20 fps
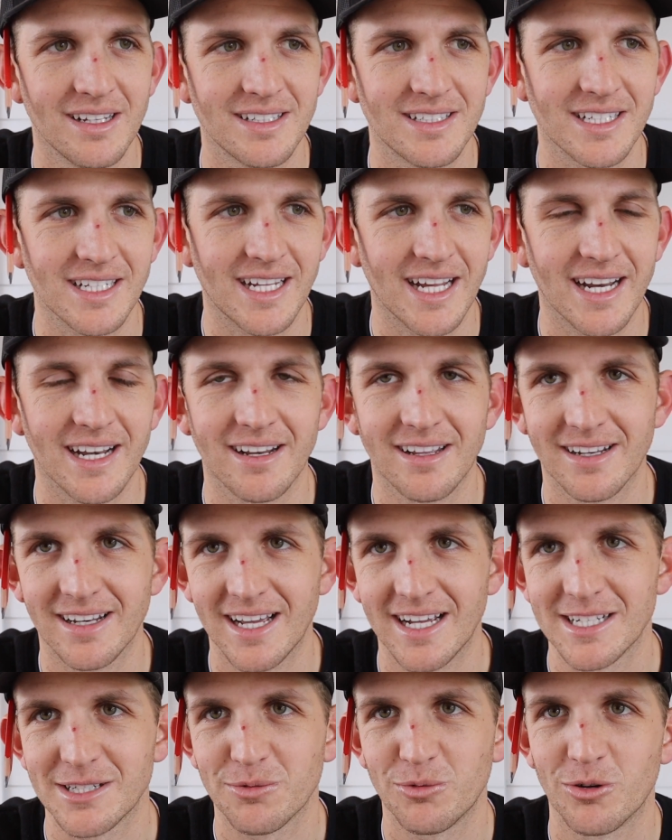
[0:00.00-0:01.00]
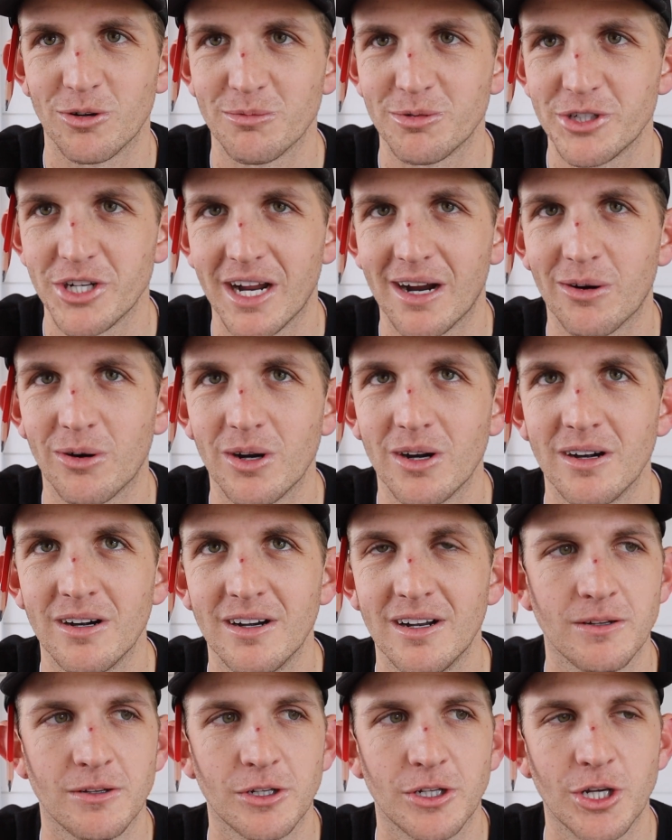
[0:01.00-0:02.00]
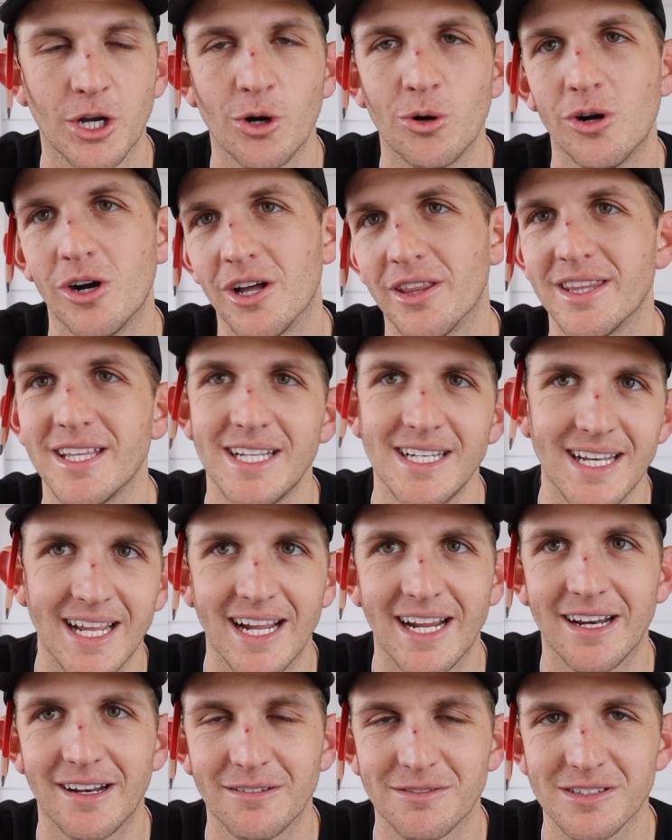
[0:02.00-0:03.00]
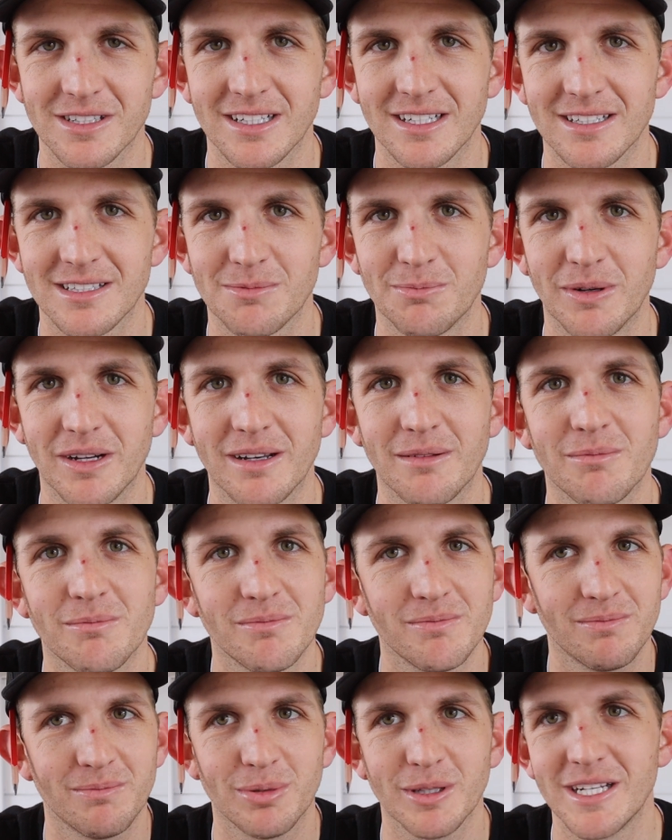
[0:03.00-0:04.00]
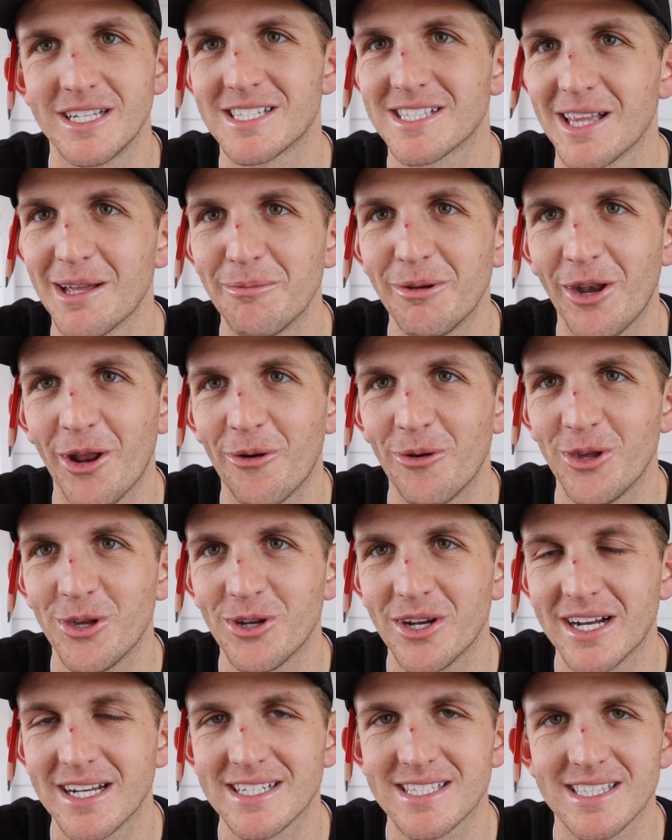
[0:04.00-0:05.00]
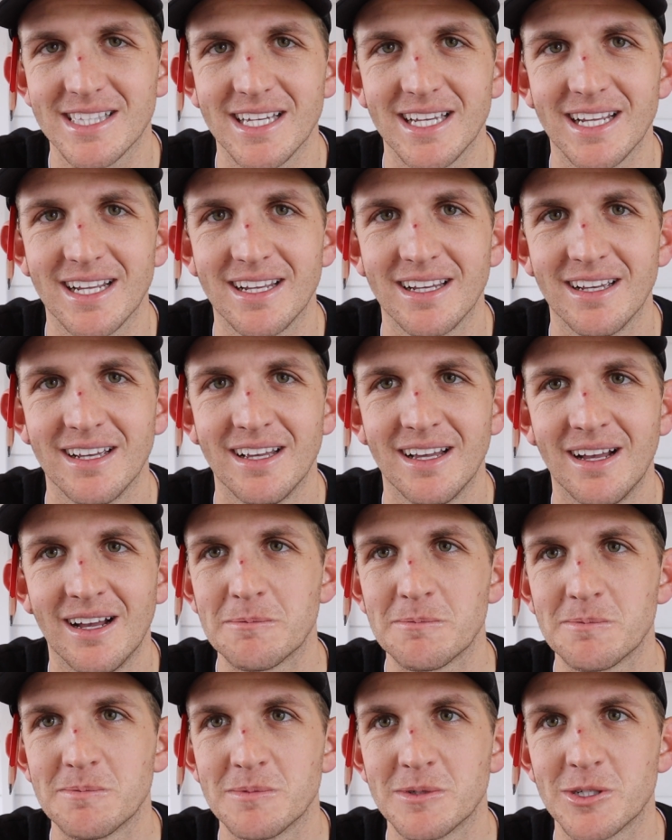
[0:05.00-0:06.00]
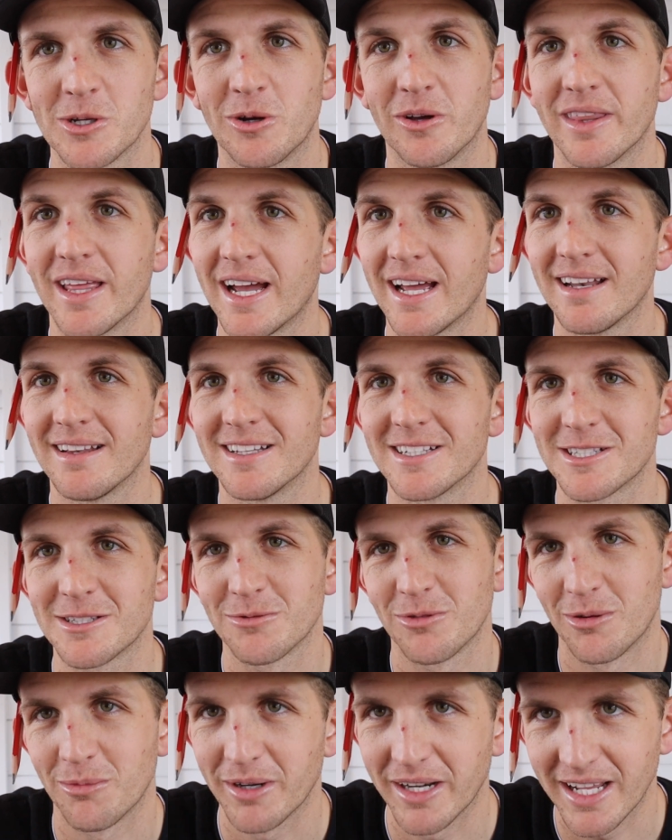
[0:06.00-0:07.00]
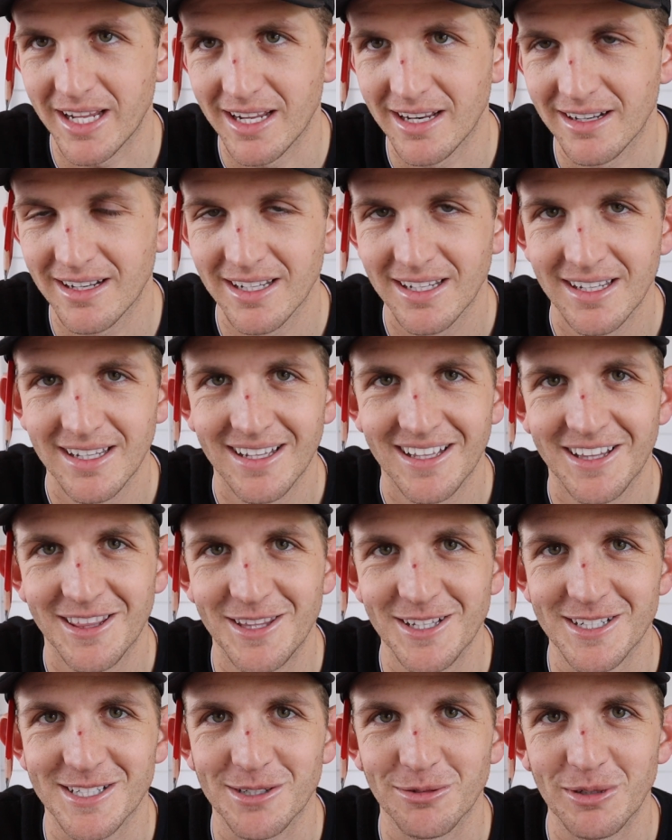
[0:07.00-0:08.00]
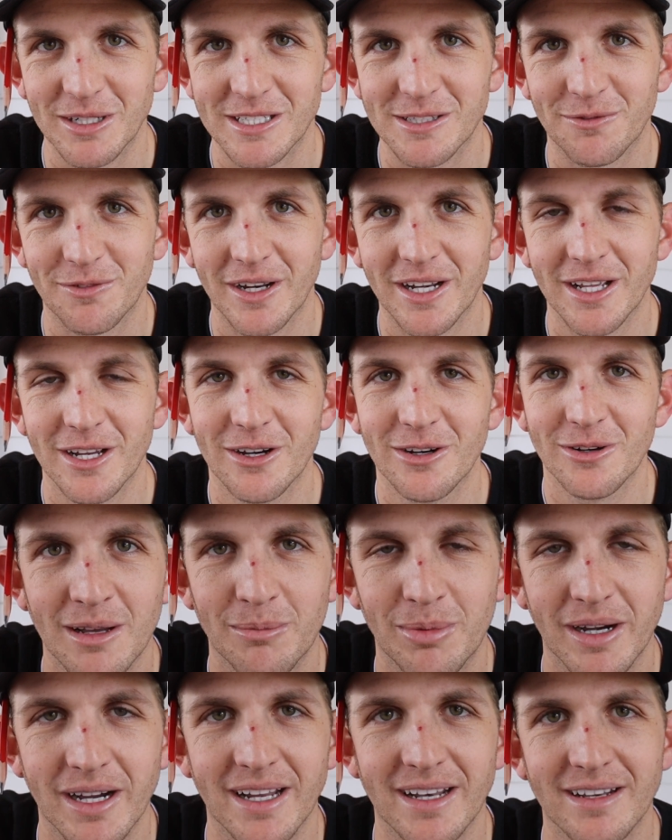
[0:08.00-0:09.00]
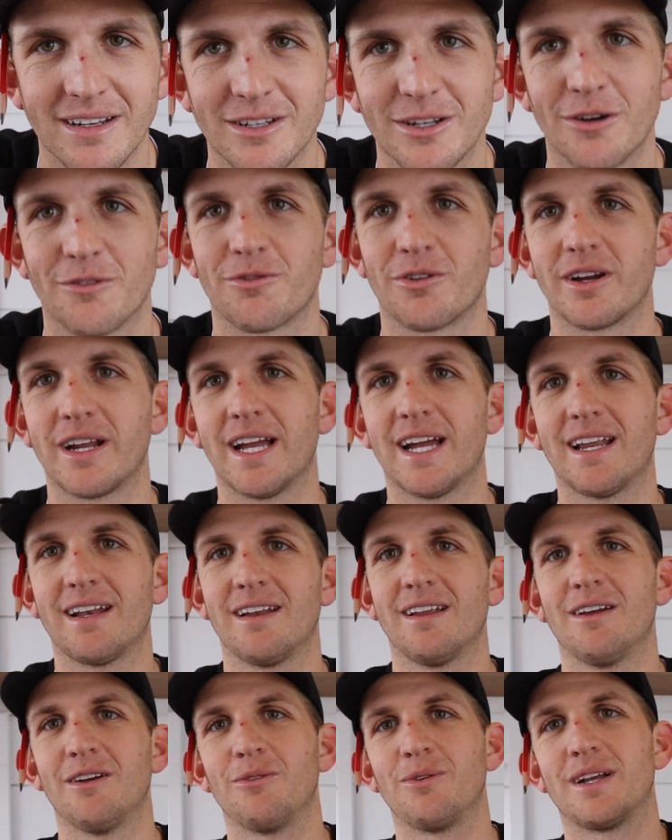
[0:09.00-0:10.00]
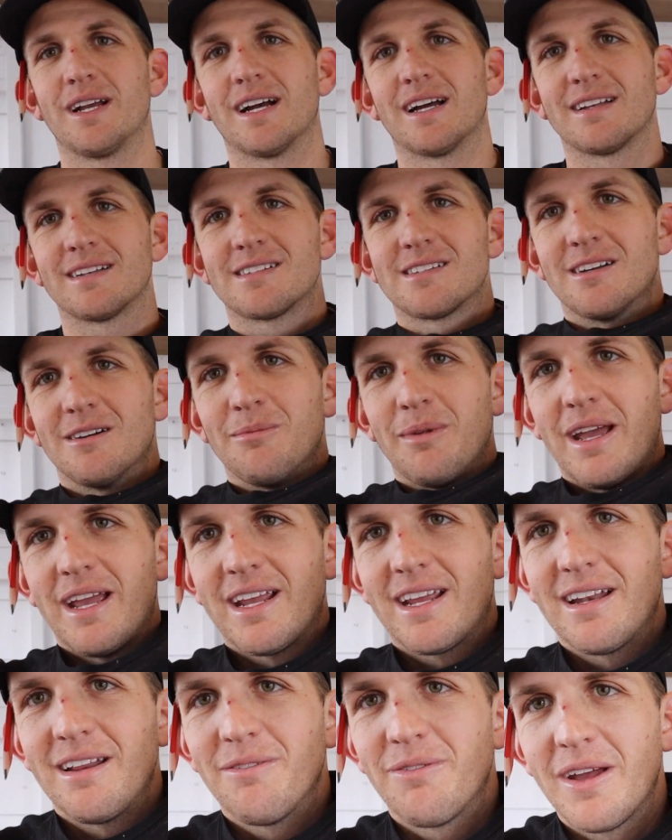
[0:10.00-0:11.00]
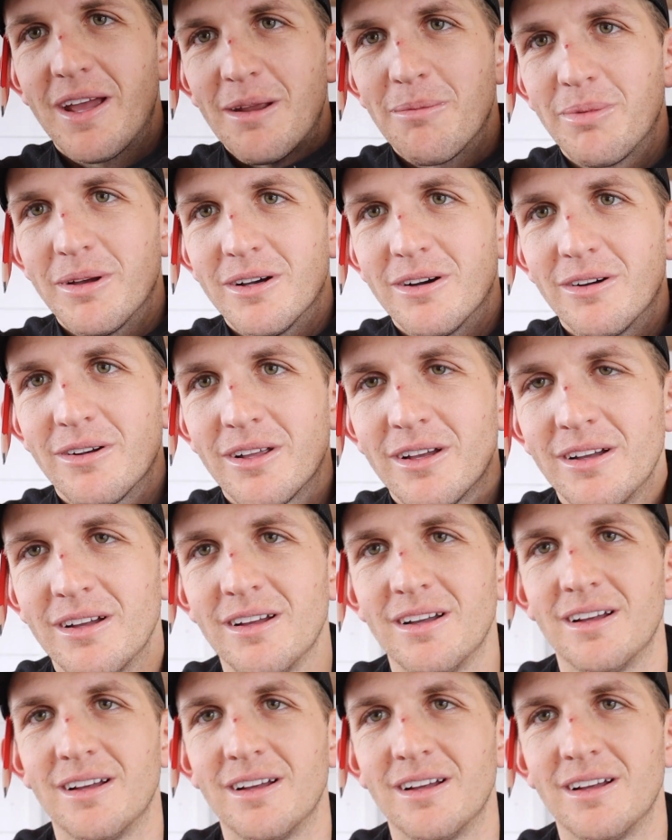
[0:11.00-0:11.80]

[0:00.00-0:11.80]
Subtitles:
to get a nice warm shower go on the negatives list. But please let me know what you guys think. So on that, this is where I'm going to end this week's video. But don't forget, we got some Ankeny Van Build